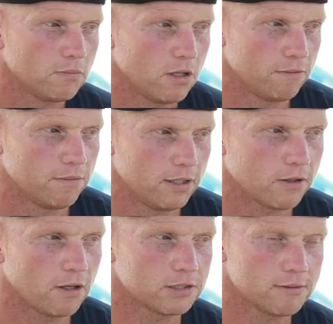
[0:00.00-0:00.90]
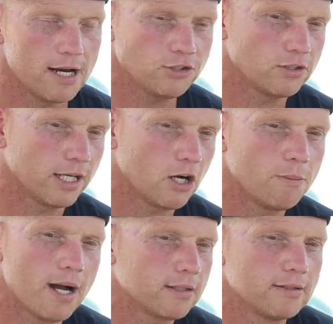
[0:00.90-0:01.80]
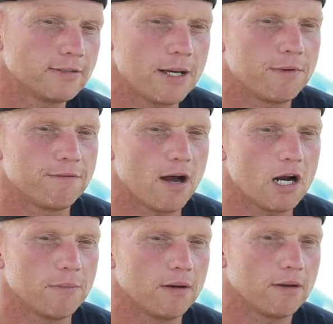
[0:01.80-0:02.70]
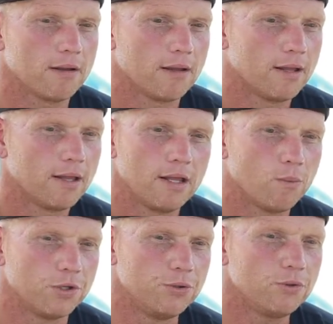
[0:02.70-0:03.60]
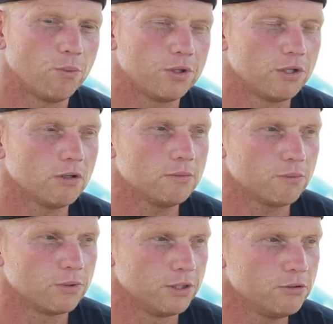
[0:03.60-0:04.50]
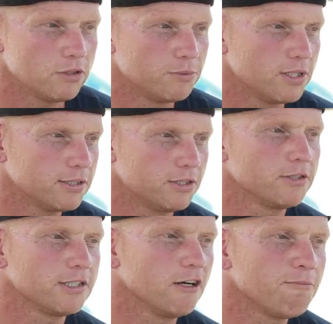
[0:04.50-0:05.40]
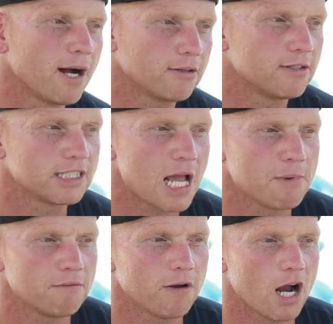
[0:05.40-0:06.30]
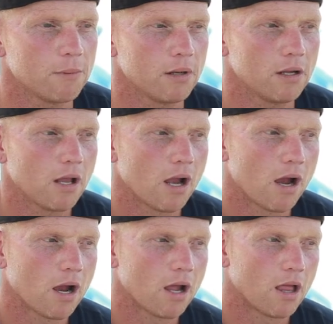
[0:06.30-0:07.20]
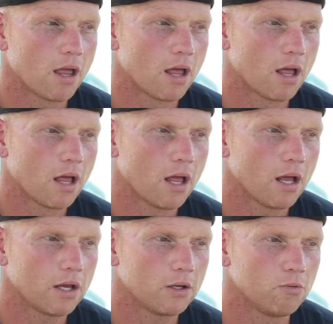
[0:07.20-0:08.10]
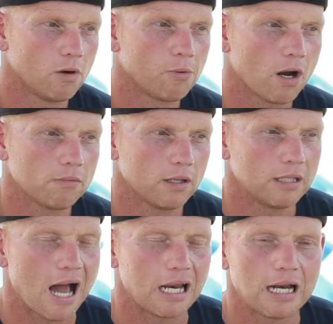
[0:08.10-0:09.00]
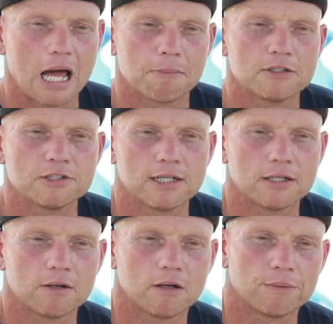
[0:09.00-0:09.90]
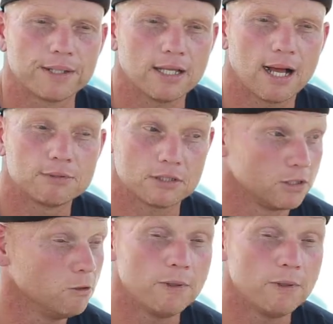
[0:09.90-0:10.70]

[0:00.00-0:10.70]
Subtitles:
of incarceration, they go back to the same environment. When you subject yourself back to the same environment, you are probably 99% going to relapse. You